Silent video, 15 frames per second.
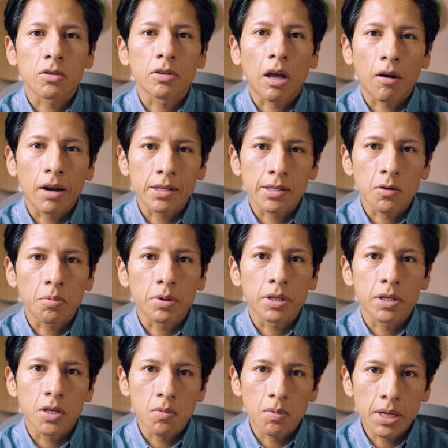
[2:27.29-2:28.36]
so now let's
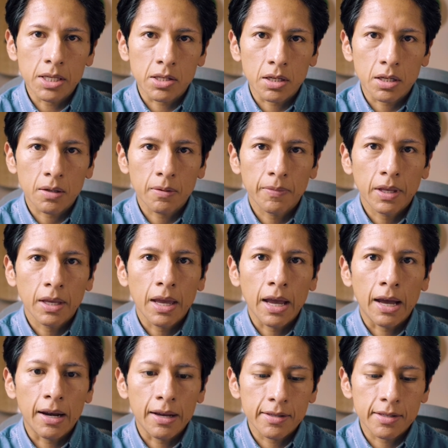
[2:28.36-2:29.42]
open a new meeting
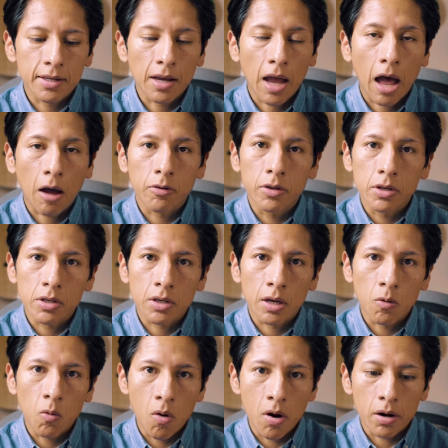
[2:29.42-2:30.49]
and let's see how
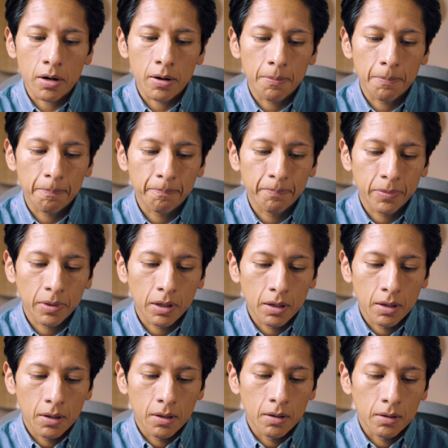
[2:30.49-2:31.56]
this can work.
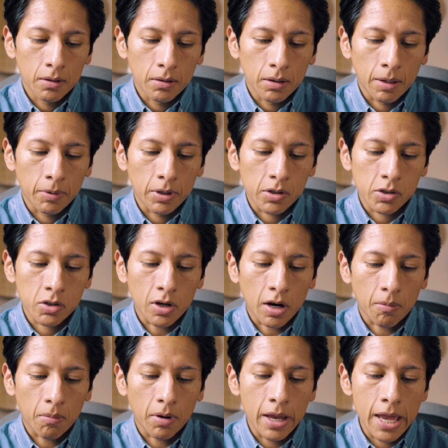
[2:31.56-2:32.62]
I'm gonna
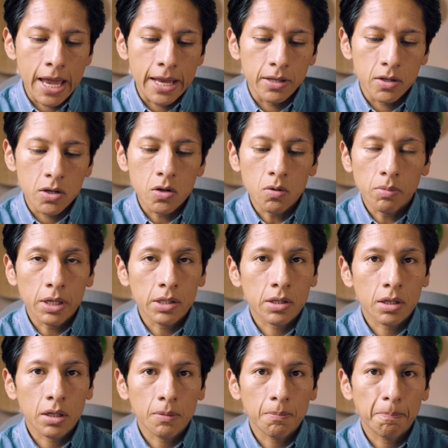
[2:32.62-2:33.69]
start a new
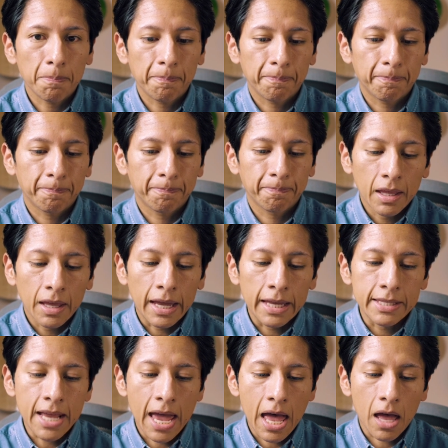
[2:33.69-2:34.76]
meeting,
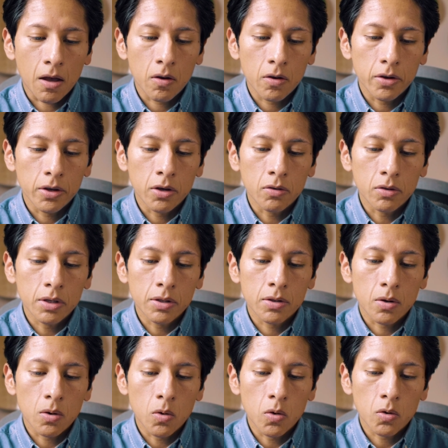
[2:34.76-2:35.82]
and now you
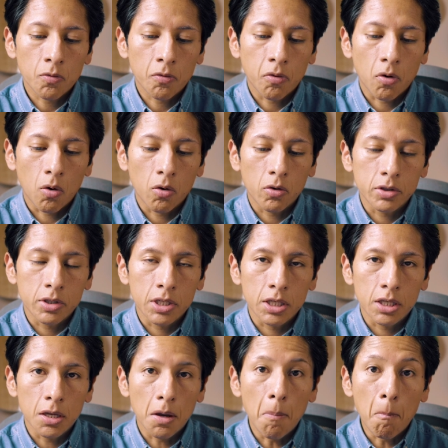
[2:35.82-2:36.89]
need to look for
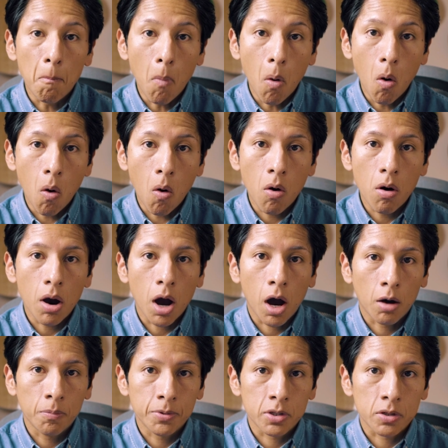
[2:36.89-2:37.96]
the more
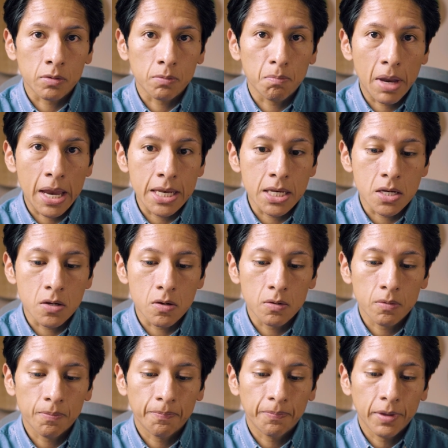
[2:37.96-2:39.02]
option
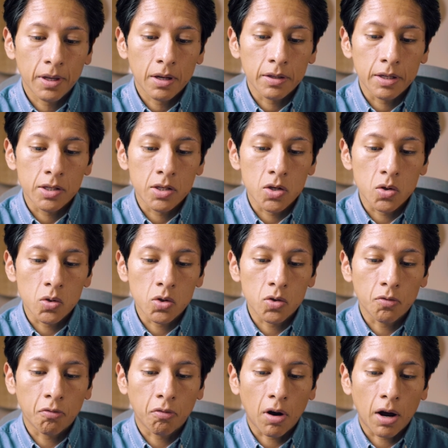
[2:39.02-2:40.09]
menu that
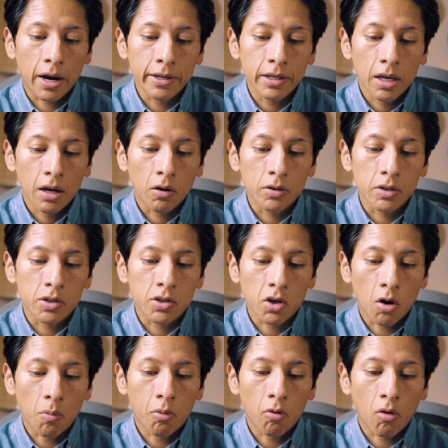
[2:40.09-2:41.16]
you should find on the
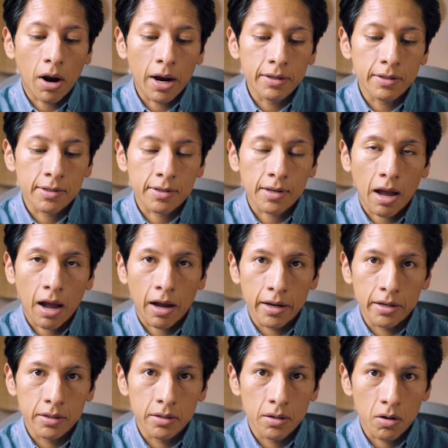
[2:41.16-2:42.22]
top right
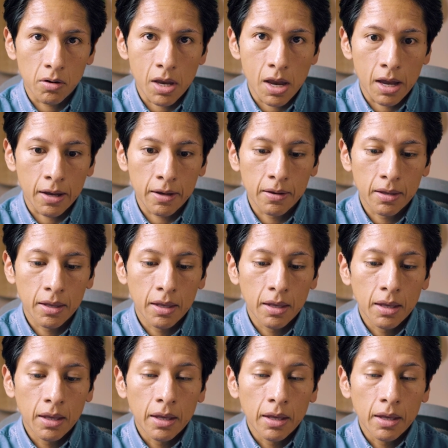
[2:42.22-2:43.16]
side. Okay,